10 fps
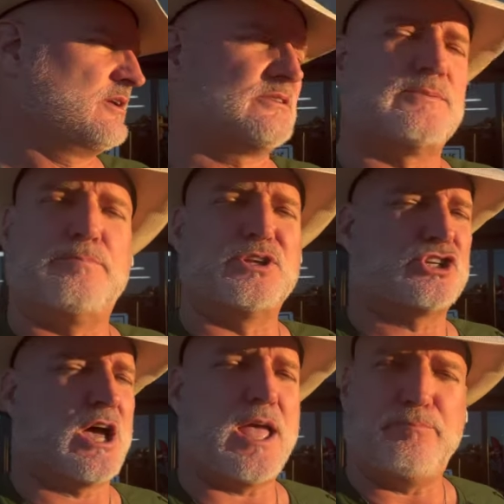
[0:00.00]
It's a bunch
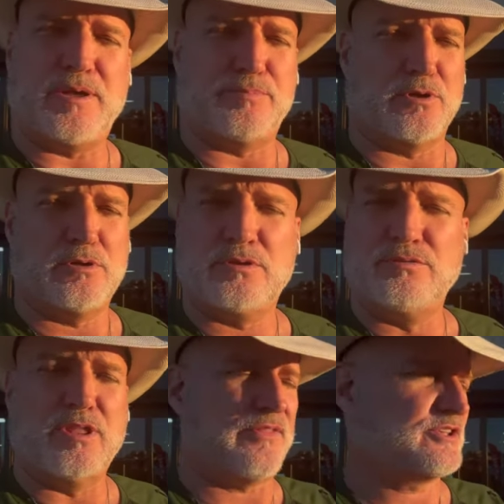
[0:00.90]
of hype, people.
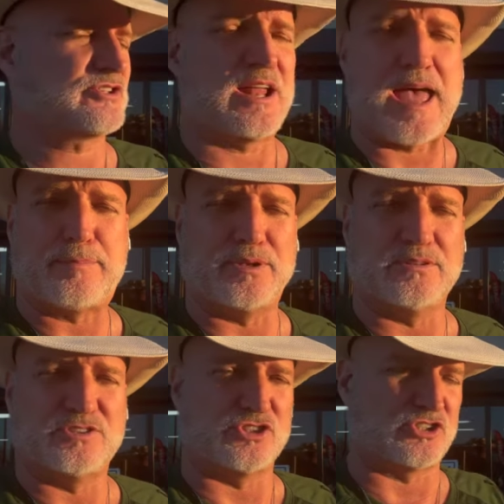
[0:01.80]
Nothing's gonna happen.
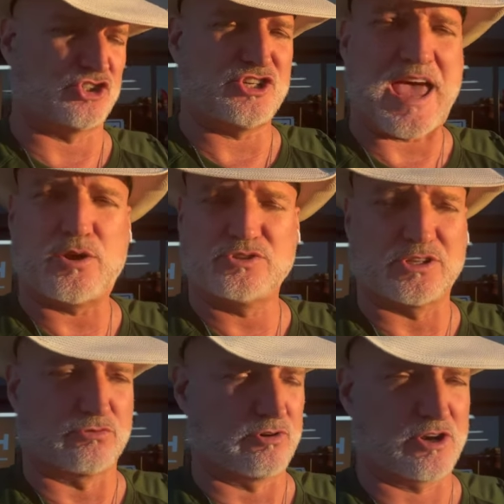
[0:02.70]
It's just a shadow is
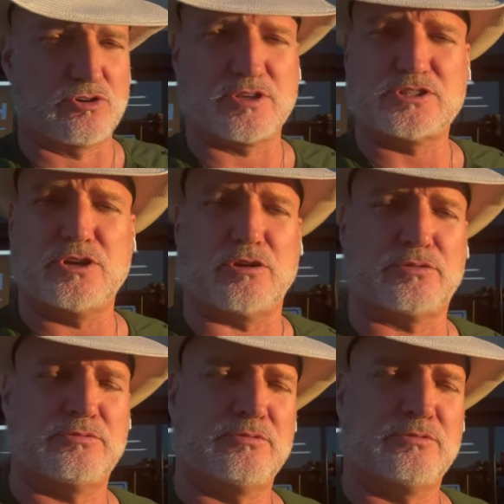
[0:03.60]
gonna run across the earth.